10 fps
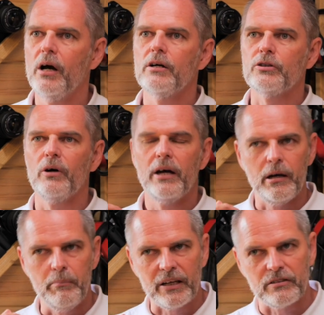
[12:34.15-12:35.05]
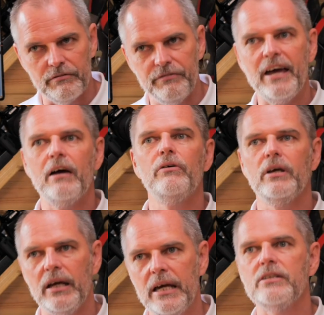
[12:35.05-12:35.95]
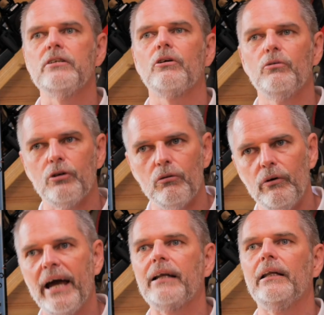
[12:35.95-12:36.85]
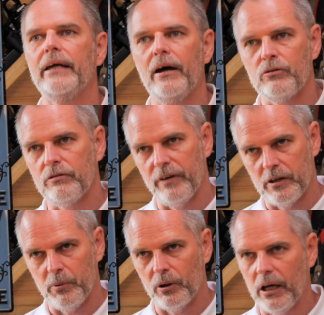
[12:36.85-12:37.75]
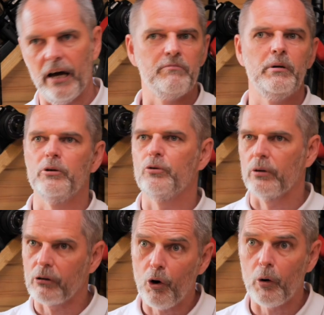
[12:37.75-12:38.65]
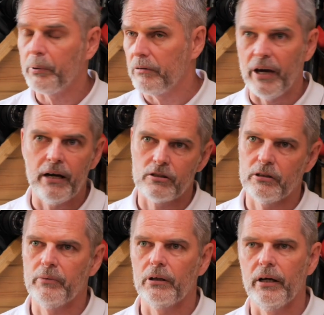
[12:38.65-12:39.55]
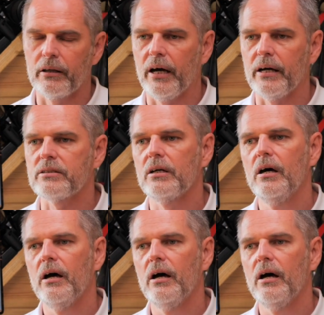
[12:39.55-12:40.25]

So it makes it very easy to go directly out to Facebook Live. Maybe you're doing a corporate event or something like that.